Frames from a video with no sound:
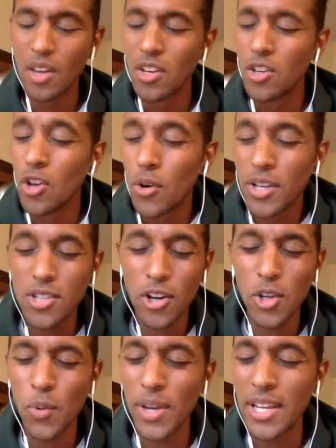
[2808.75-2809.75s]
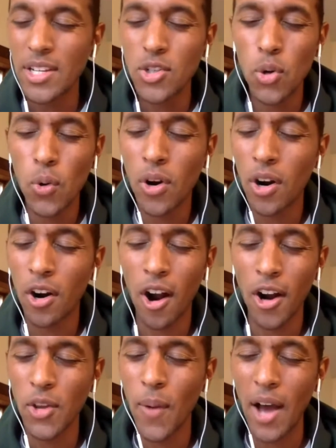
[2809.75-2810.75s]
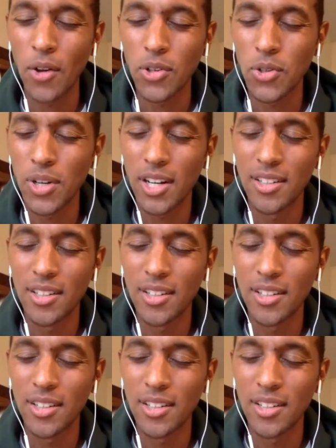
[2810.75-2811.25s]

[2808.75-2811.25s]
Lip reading: Notice, are you indoor or are you outdoor